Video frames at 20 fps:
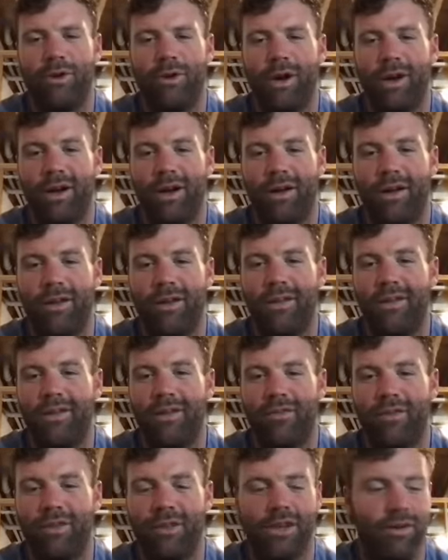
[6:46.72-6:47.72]
I
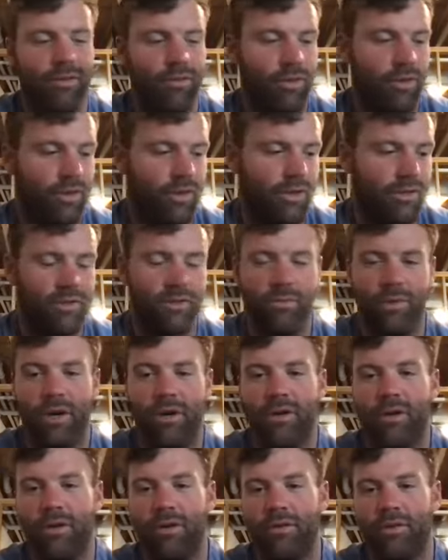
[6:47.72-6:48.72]
definitely have the least
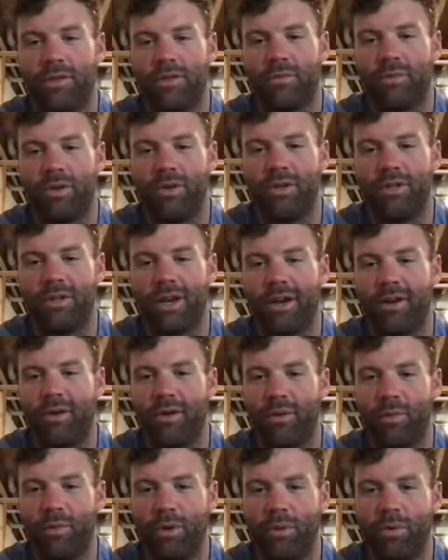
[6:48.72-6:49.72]
amount of experience
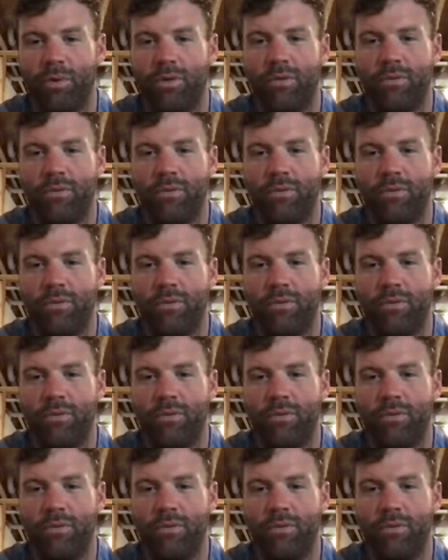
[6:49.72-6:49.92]
hiring people.